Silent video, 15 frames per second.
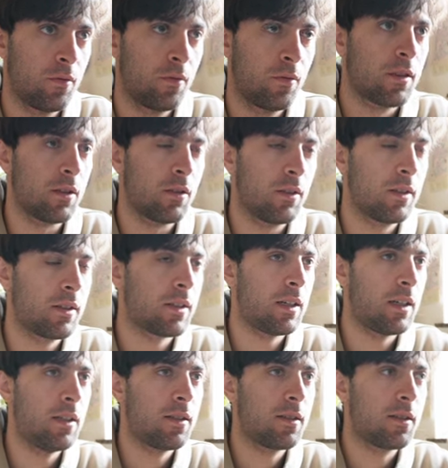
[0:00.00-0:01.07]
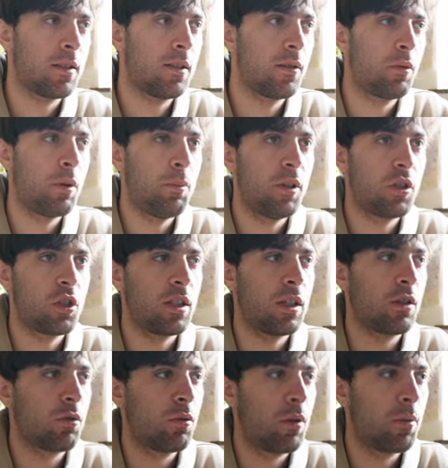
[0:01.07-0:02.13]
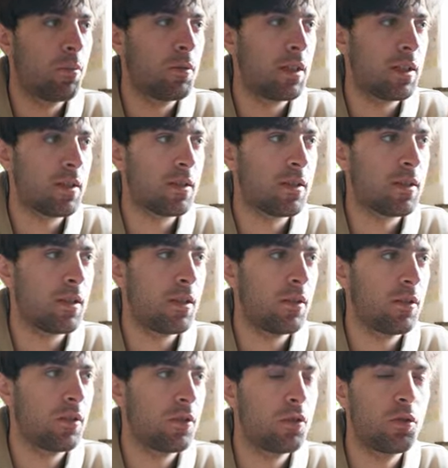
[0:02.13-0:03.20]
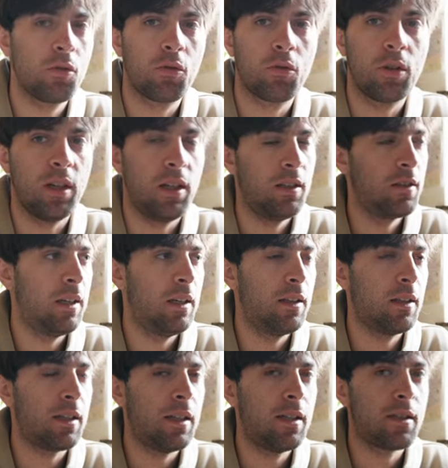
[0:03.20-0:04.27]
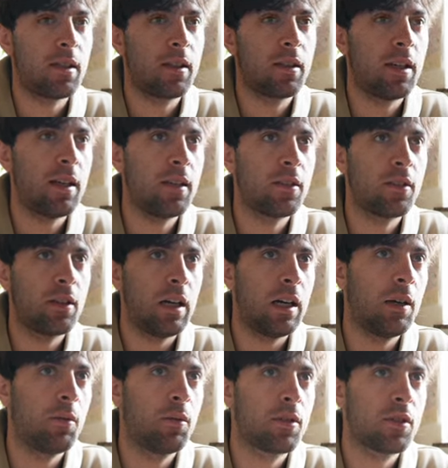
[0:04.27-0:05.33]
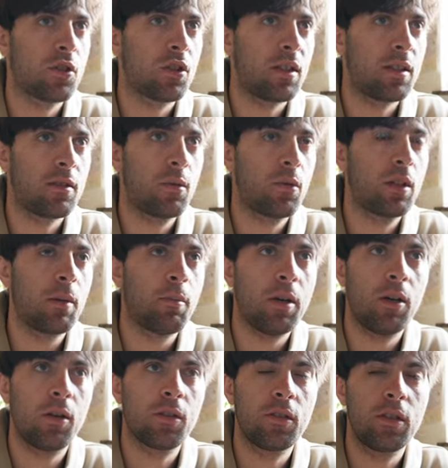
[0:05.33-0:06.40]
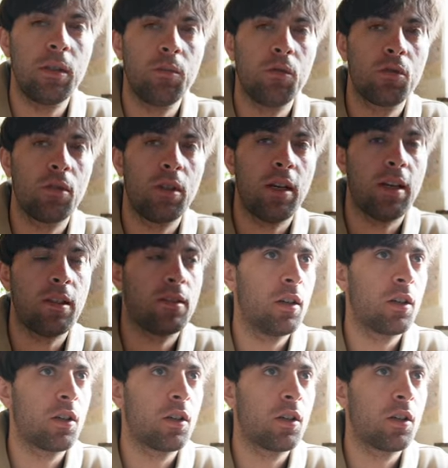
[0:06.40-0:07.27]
So in this case, the repitching algorithm doesn't sound too great. In a case like that, I would suggest to the Jamahook team to add a